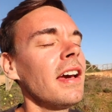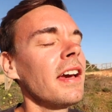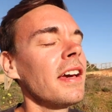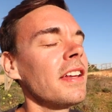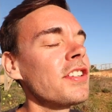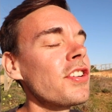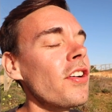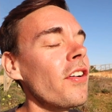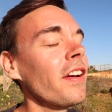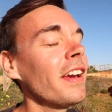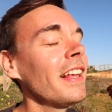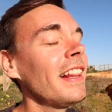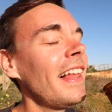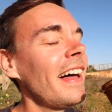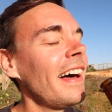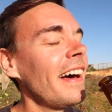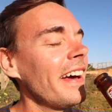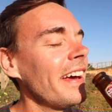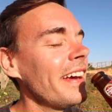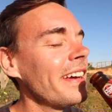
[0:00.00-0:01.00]
enjoying
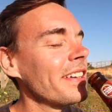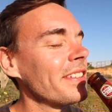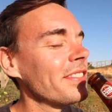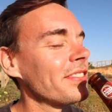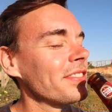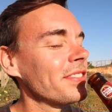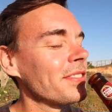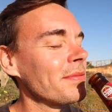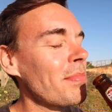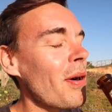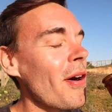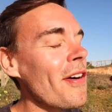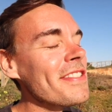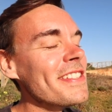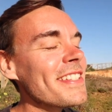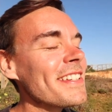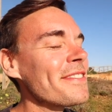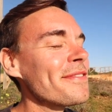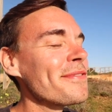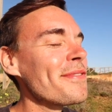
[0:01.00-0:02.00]
life,
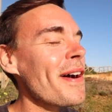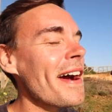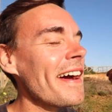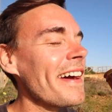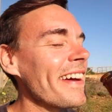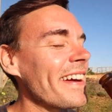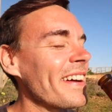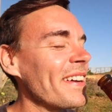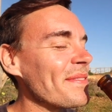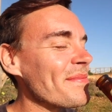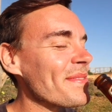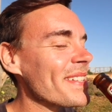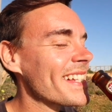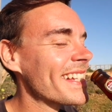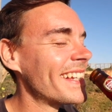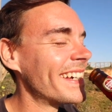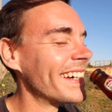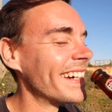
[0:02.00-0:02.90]
positive vibes.